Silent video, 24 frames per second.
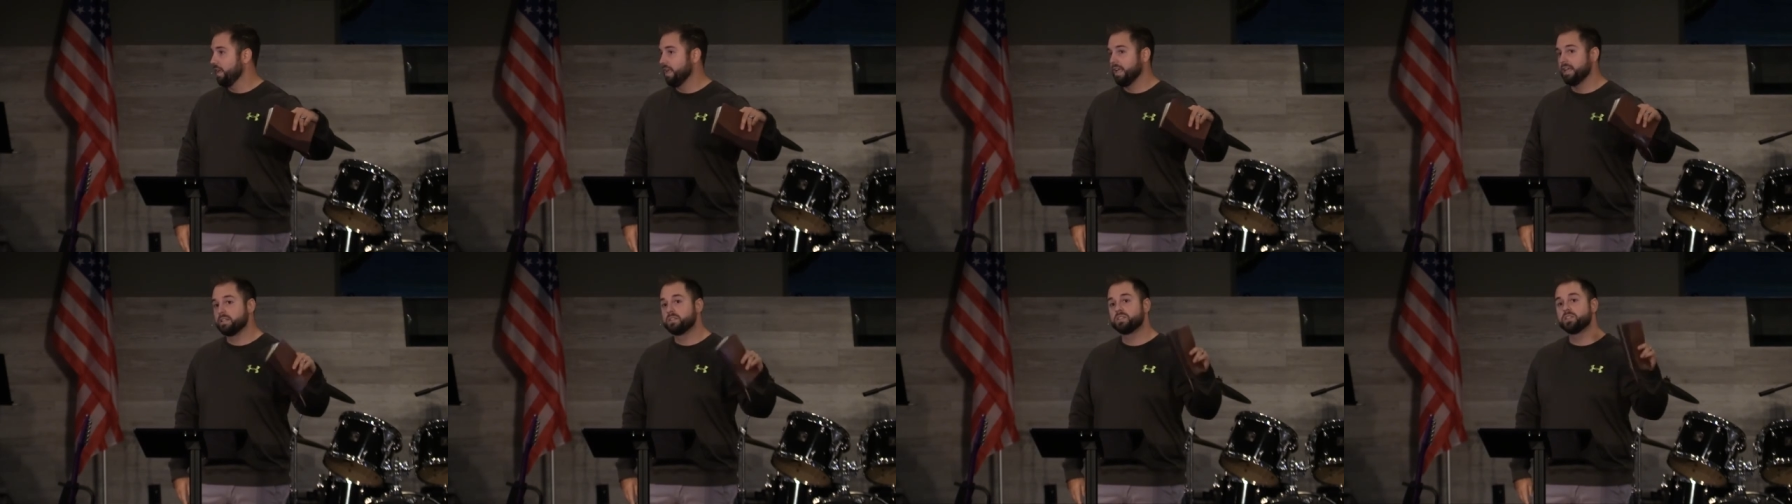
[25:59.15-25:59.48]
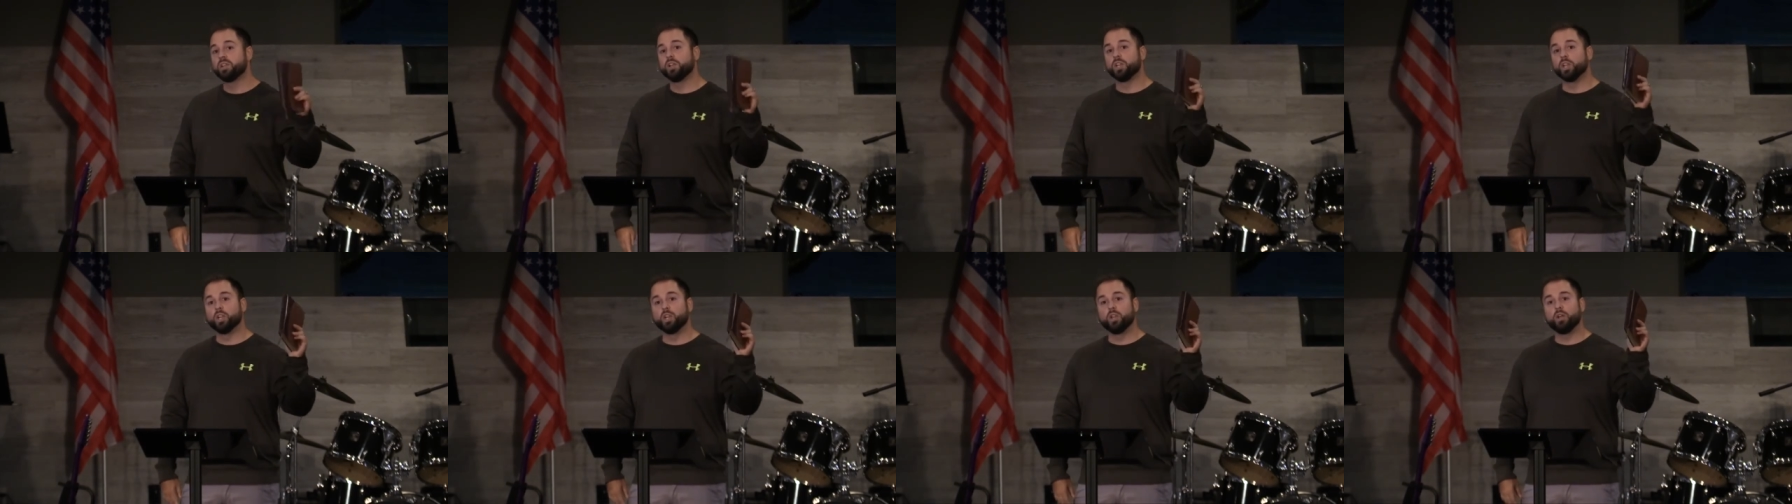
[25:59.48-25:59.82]
It's
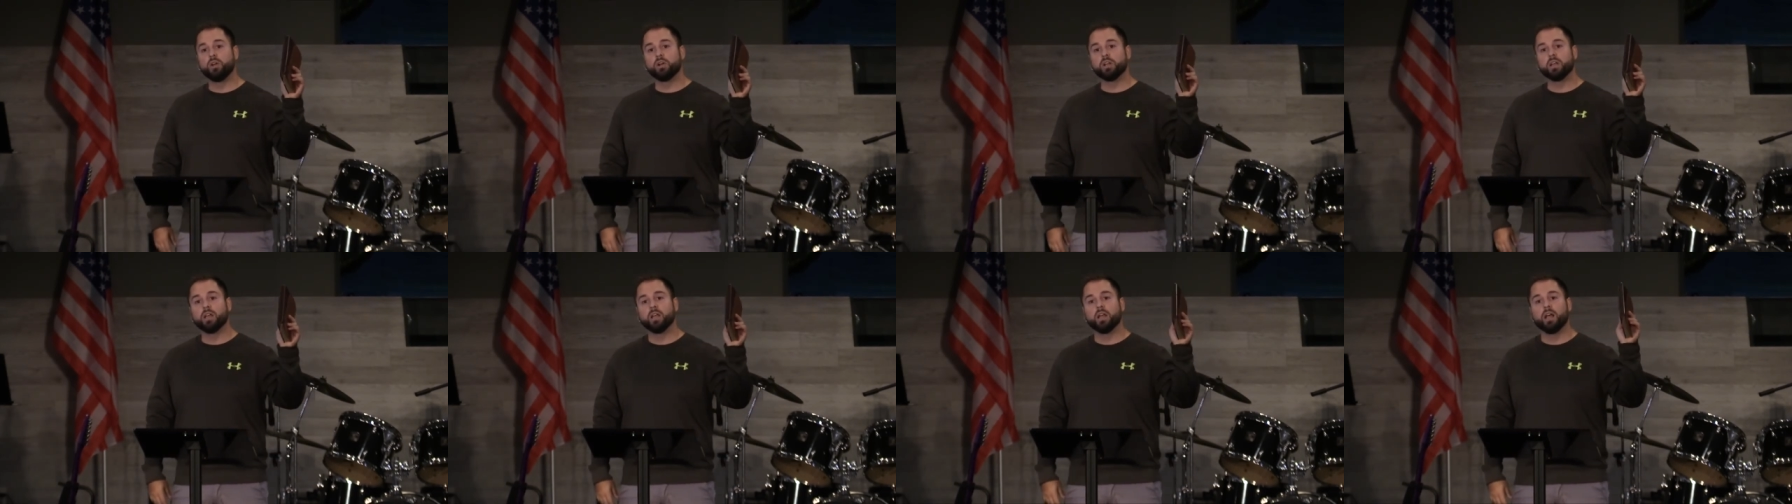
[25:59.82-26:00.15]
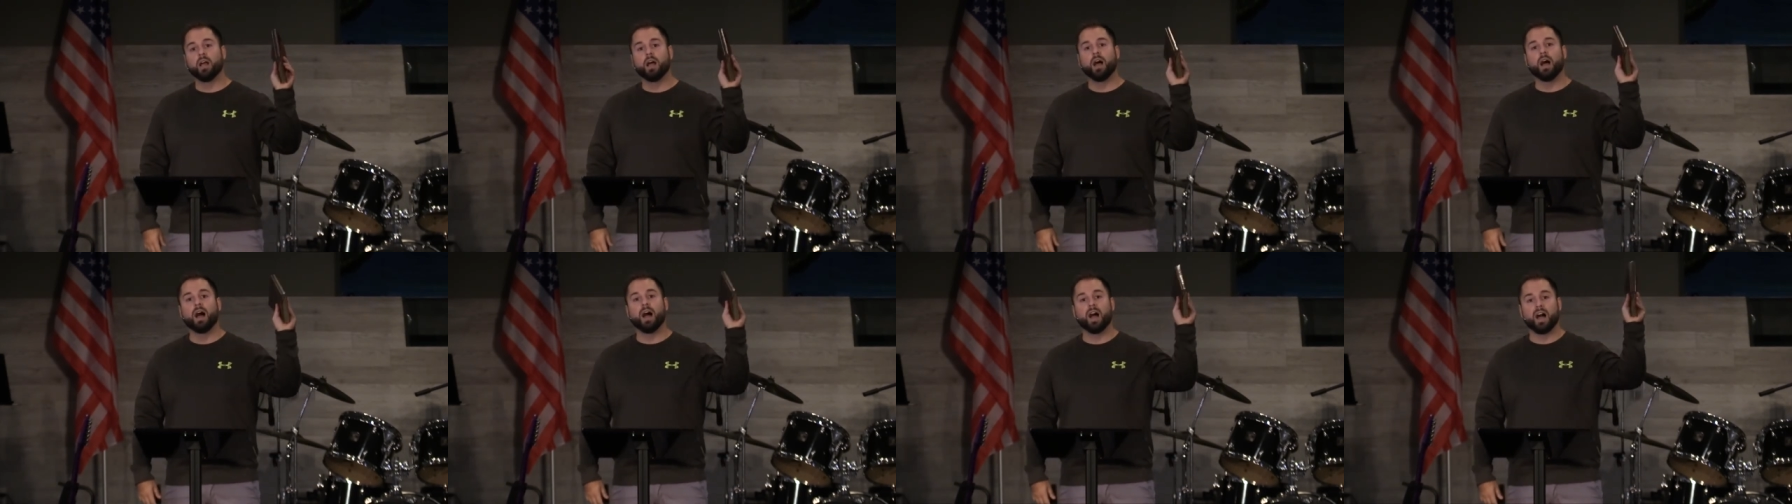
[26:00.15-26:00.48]
to look
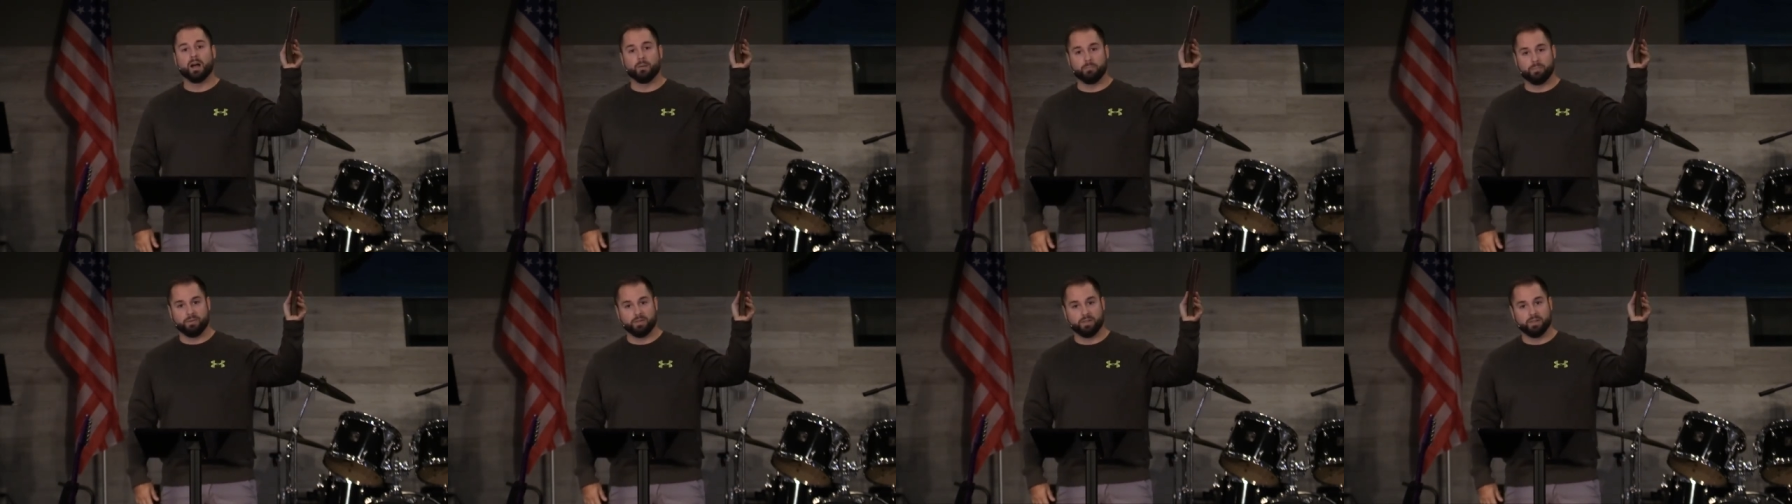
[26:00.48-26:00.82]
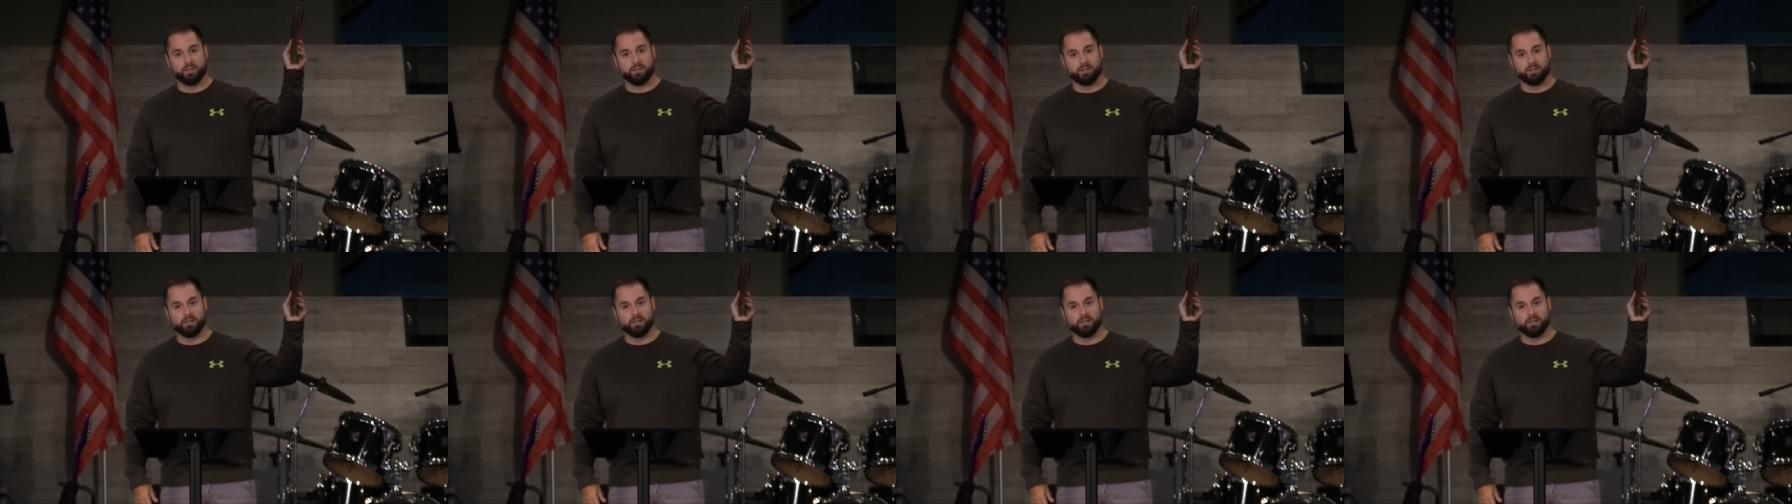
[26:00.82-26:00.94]
up.